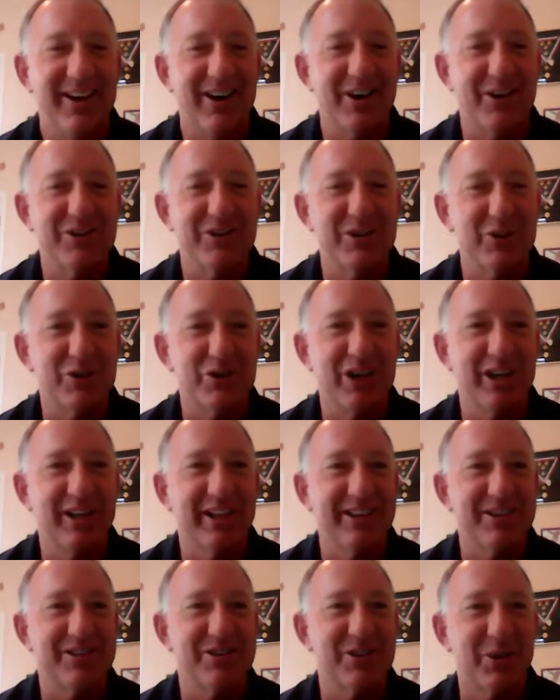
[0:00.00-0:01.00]
also
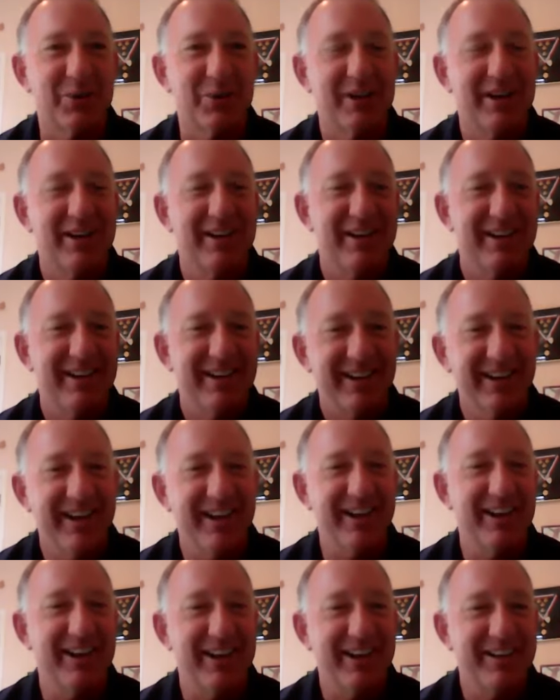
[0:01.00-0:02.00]
chilly. So
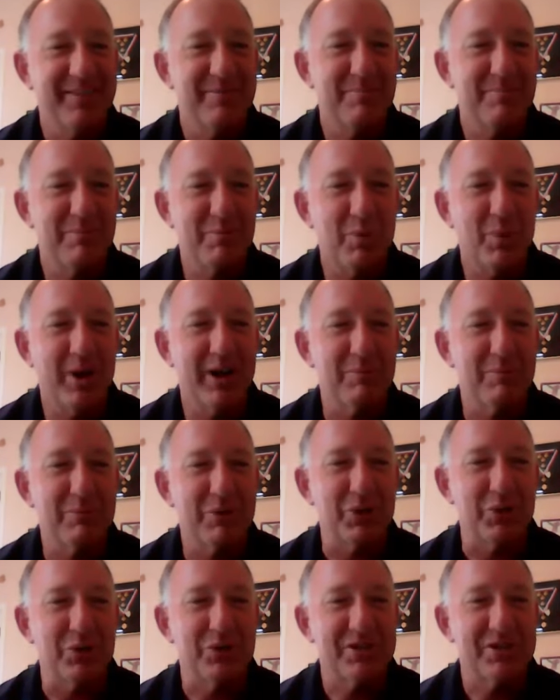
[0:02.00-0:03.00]
wear your
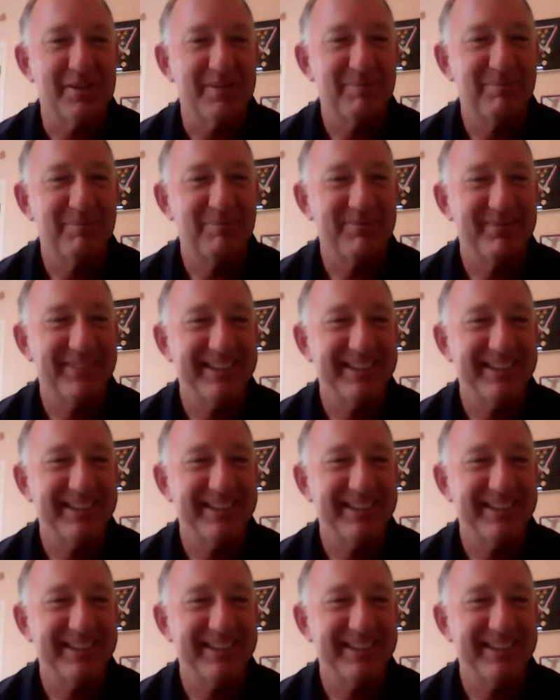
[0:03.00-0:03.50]
boots.